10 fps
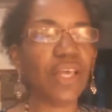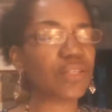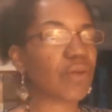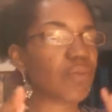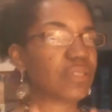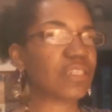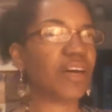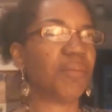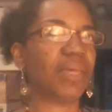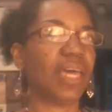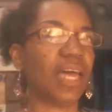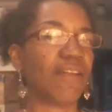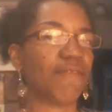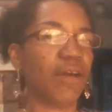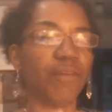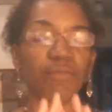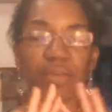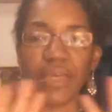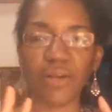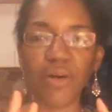So I wasn't coming at, at,
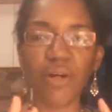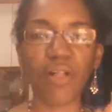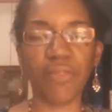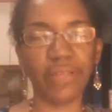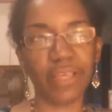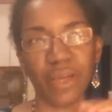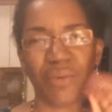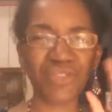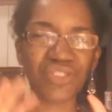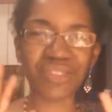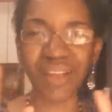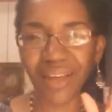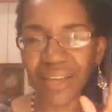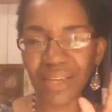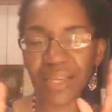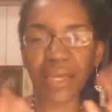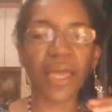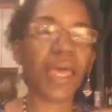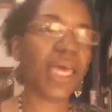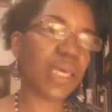at all that like, oh, she's lying.
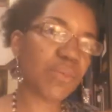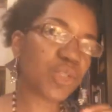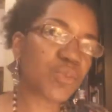It was